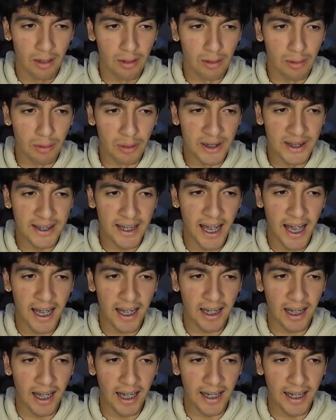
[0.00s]
was
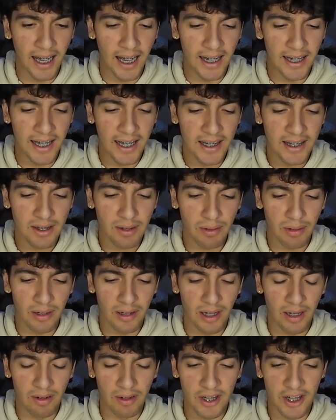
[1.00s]
that like, I guess when
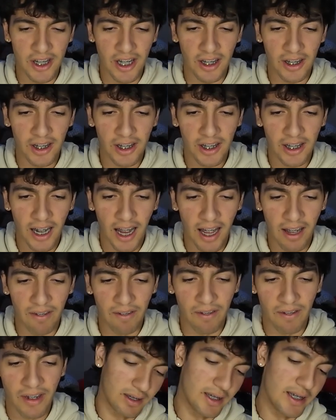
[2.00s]
I was younger, I've
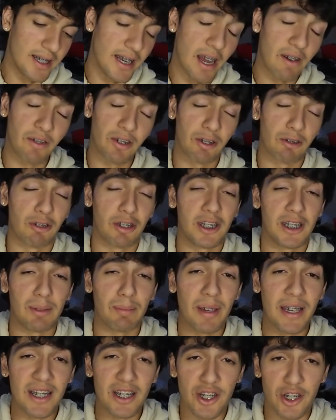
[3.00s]
never really
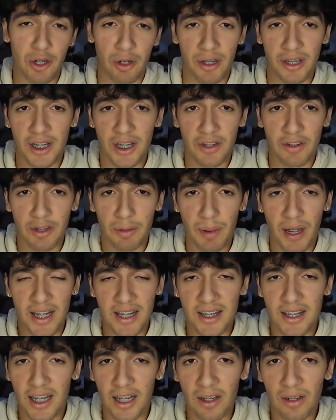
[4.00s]
made choices for
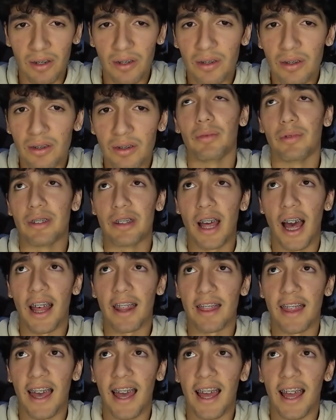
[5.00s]
myself.
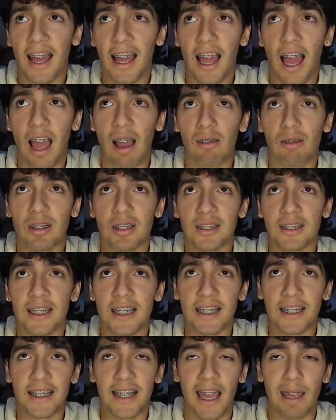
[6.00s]
Not that I was
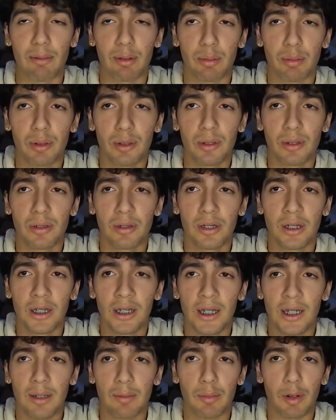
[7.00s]
incapable,
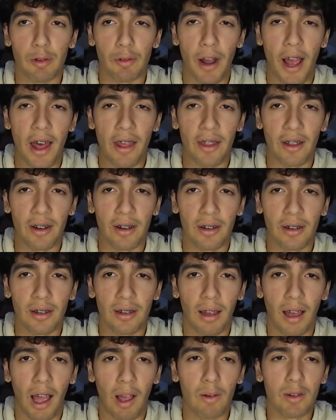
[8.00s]
but rather
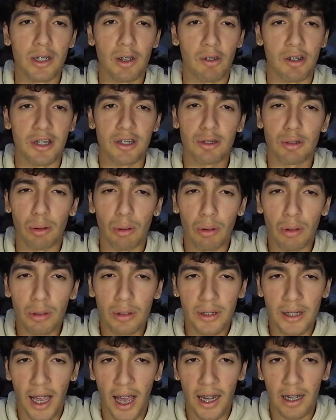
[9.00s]
I was always
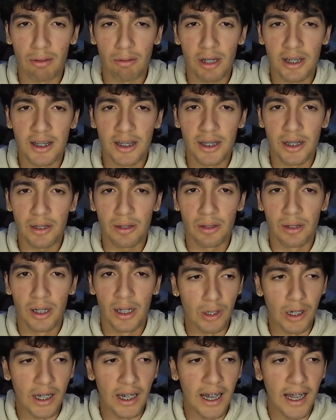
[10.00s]
told kind of what to do.
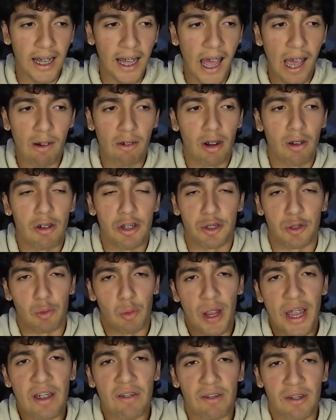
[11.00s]
And I would always
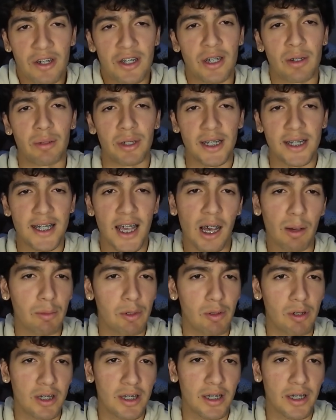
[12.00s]
wait for someone to tell me
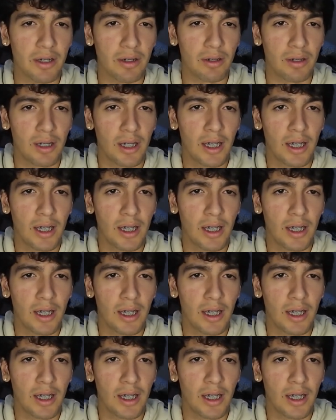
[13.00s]
what to do.